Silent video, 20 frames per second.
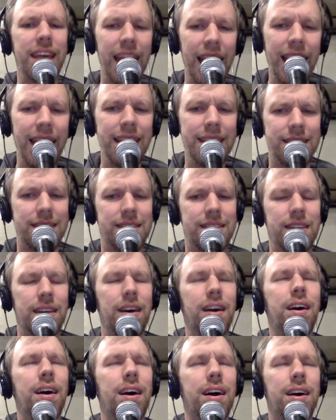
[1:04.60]
kids.
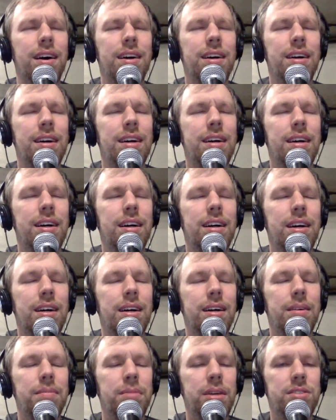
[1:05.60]
Oh,
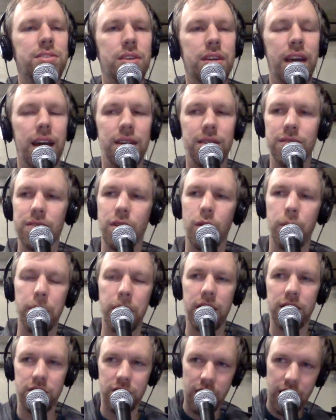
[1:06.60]
miss you guys so
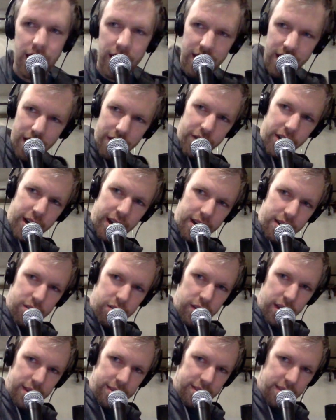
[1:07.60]
much. And I never got a
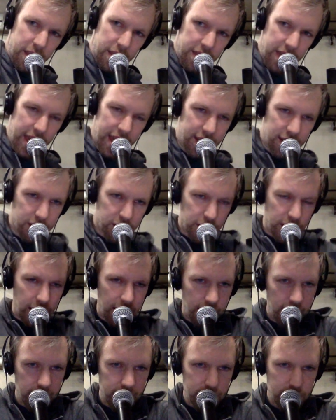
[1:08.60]
chance to thank you
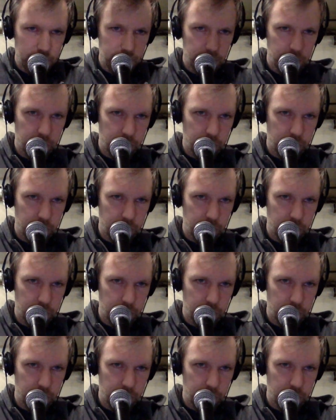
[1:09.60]
guys